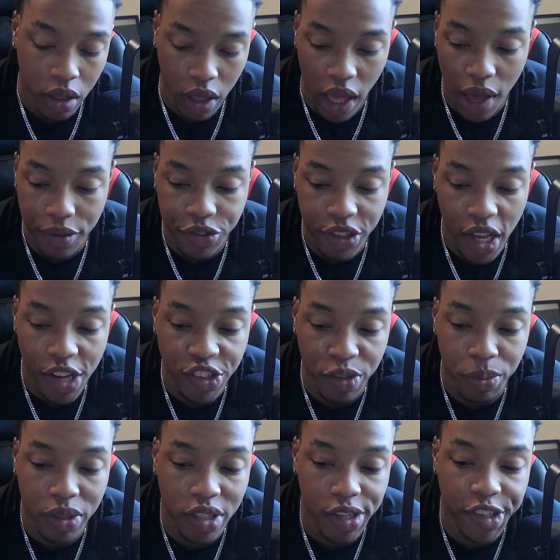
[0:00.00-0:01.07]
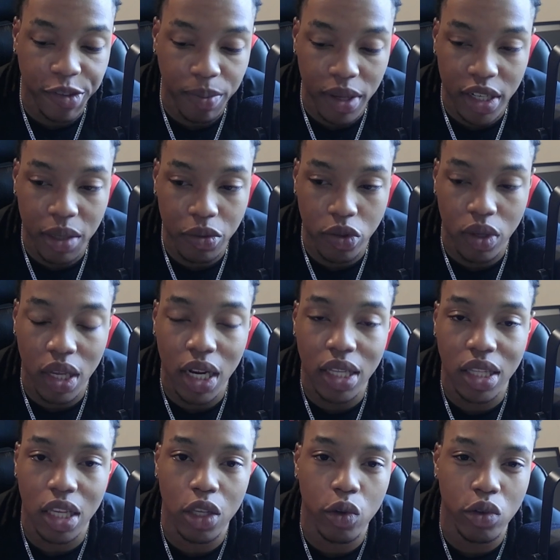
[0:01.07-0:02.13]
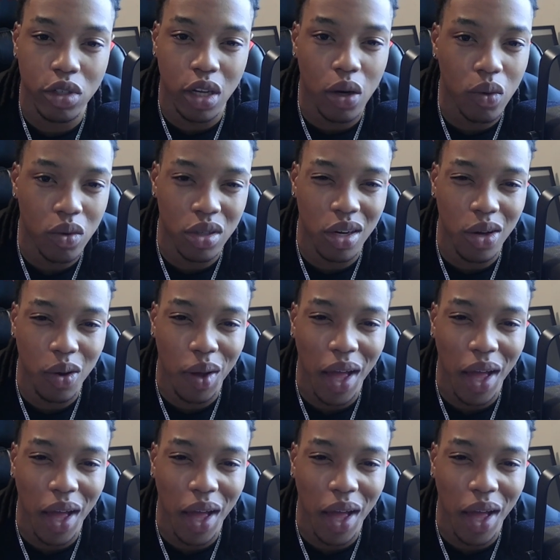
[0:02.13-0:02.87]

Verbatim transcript: Have ChatGPT explain them to you. anything you don't know.